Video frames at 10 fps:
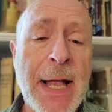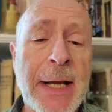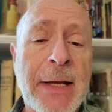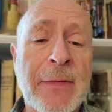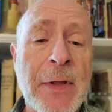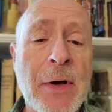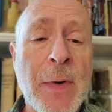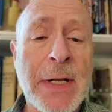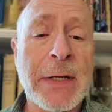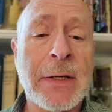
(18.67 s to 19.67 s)
And even though
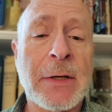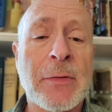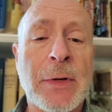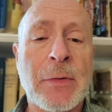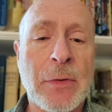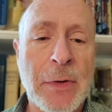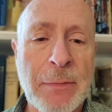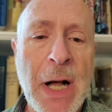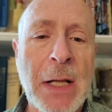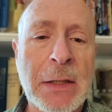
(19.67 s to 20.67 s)
I didn't agree with all the
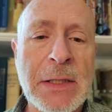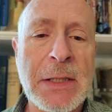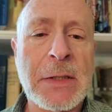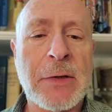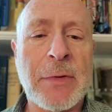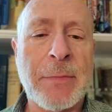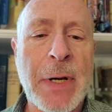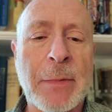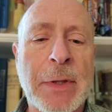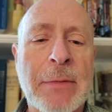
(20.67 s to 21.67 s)
policies of the
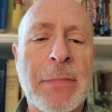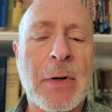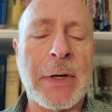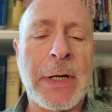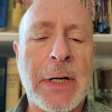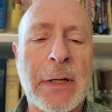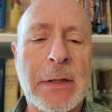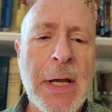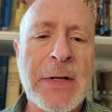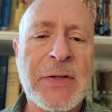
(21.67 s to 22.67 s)
Republican Party,
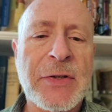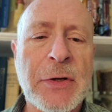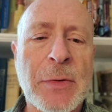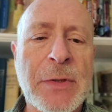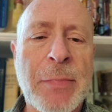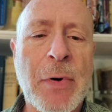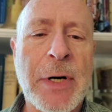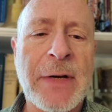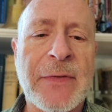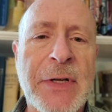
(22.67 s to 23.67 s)
it still was a
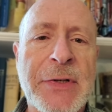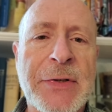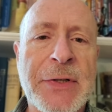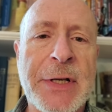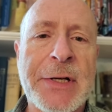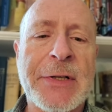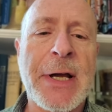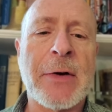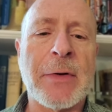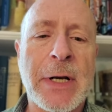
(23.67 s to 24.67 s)
party of decency and
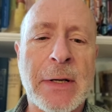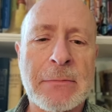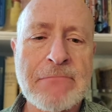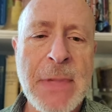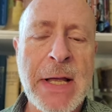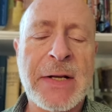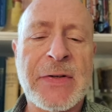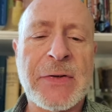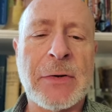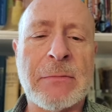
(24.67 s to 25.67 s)
integrity, and it
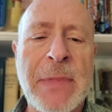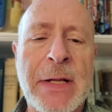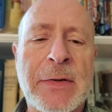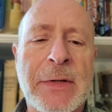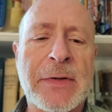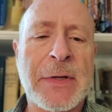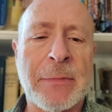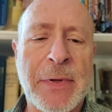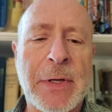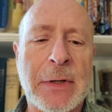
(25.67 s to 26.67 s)
still meant
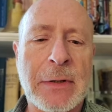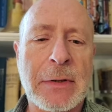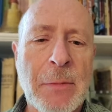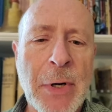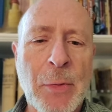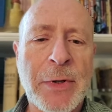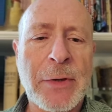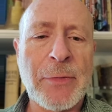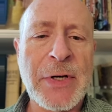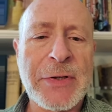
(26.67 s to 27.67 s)
something. But with
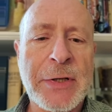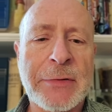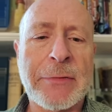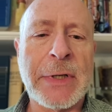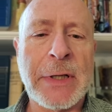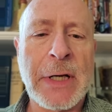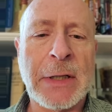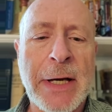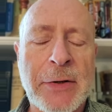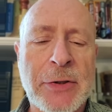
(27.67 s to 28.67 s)
the recent
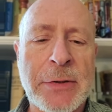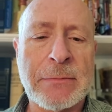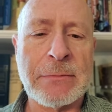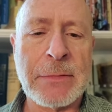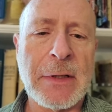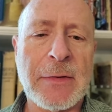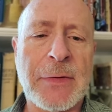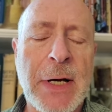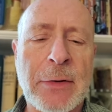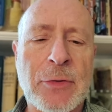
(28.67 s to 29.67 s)
re-election of
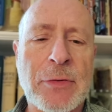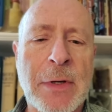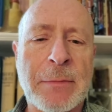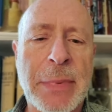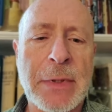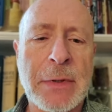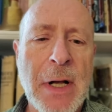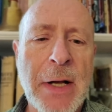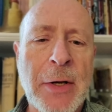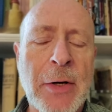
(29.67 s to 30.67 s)
Donald Trump,
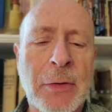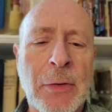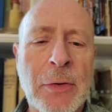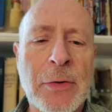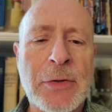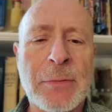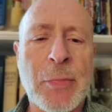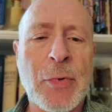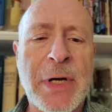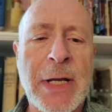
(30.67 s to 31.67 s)
I can no longer
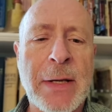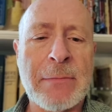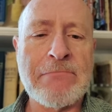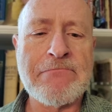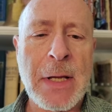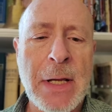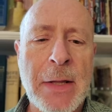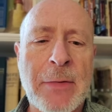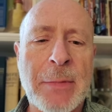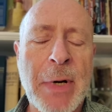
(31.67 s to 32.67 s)
support him
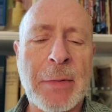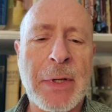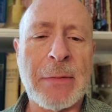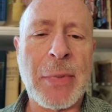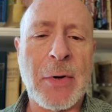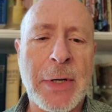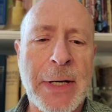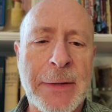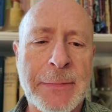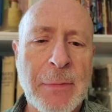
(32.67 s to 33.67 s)
and the Republican
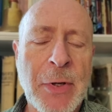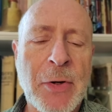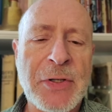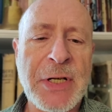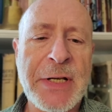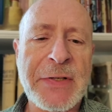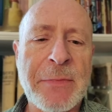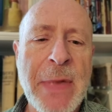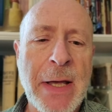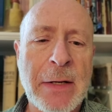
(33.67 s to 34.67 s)
Party because he is a
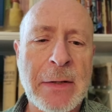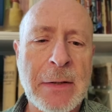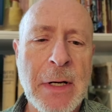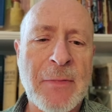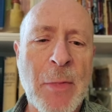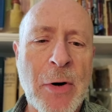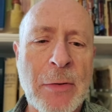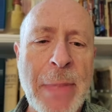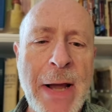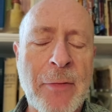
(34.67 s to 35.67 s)
man of moral
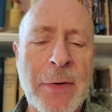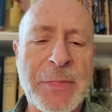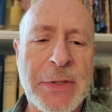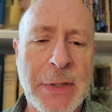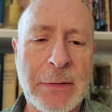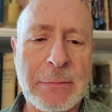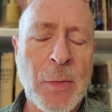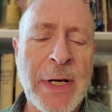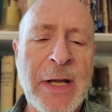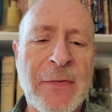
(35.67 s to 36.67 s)
bankruptcy.
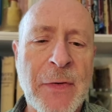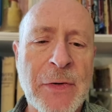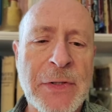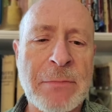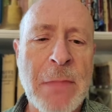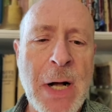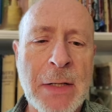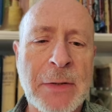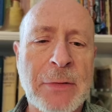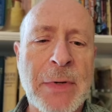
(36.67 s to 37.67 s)
When he first
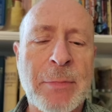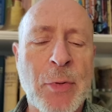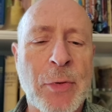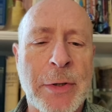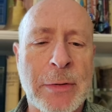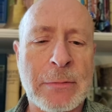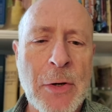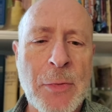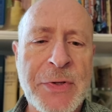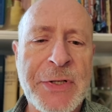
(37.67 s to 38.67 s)
mocked the reporter
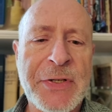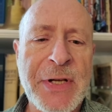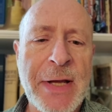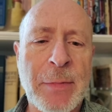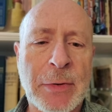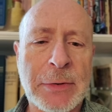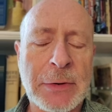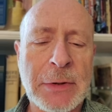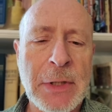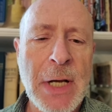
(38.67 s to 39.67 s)
who was disabled,
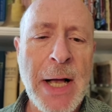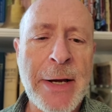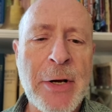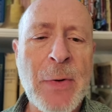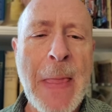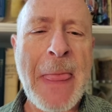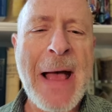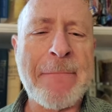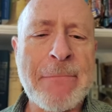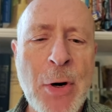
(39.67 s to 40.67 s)
I knew at
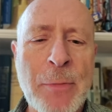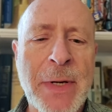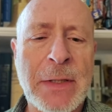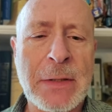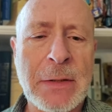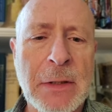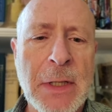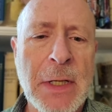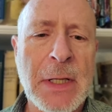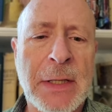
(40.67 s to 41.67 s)
that moment
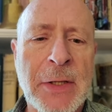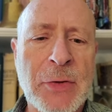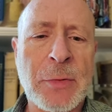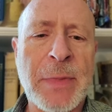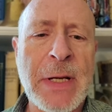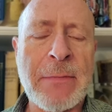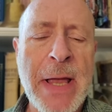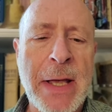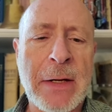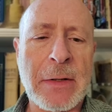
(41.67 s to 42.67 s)
that this would be a
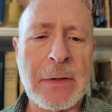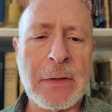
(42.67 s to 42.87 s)
man